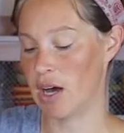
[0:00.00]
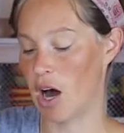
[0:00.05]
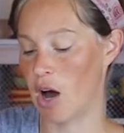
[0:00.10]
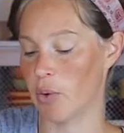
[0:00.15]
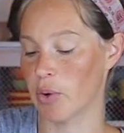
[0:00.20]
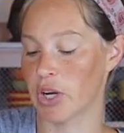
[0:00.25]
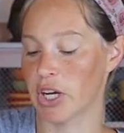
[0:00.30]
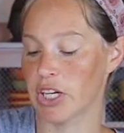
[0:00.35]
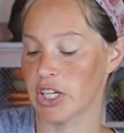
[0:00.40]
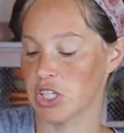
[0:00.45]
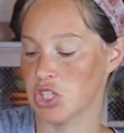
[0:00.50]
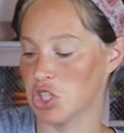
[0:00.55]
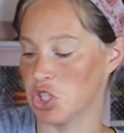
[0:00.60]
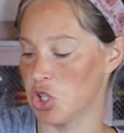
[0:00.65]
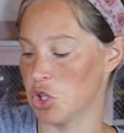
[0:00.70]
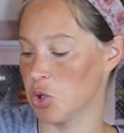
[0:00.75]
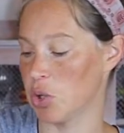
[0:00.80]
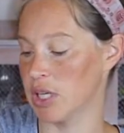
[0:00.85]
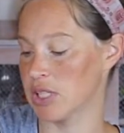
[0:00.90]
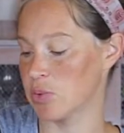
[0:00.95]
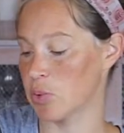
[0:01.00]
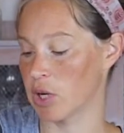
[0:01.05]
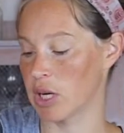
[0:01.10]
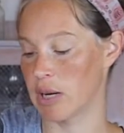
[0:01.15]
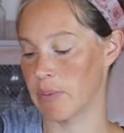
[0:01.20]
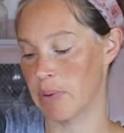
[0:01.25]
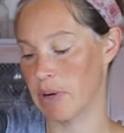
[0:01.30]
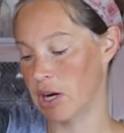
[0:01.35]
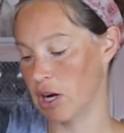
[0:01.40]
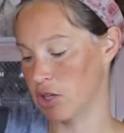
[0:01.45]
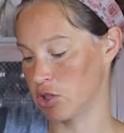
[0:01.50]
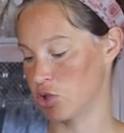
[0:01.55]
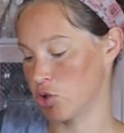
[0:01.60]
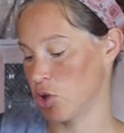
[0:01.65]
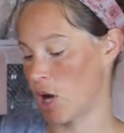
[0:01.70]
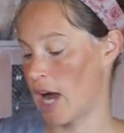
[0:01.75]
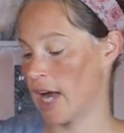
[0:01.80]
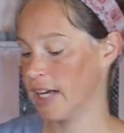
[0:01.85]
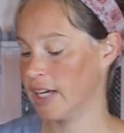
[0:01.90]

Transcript: All we're gonna do is we're gonna put our dry